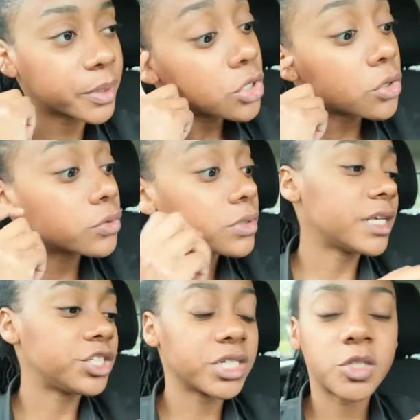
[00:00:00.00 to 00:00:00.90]
So
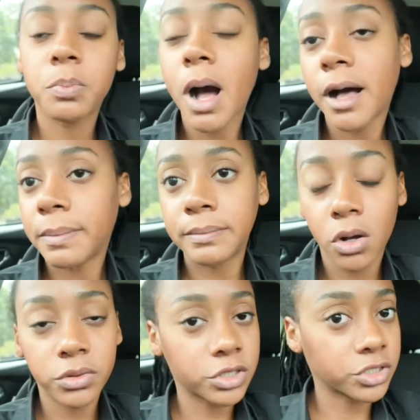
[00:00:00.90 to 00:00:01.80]
they just pop
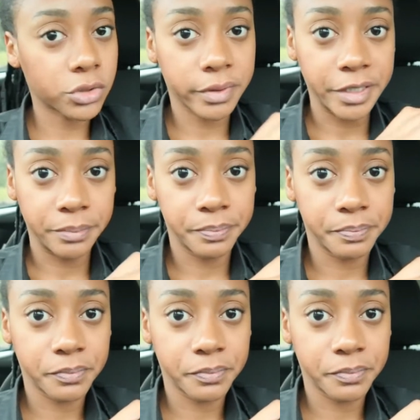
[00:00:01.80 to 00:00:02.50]
on your screen.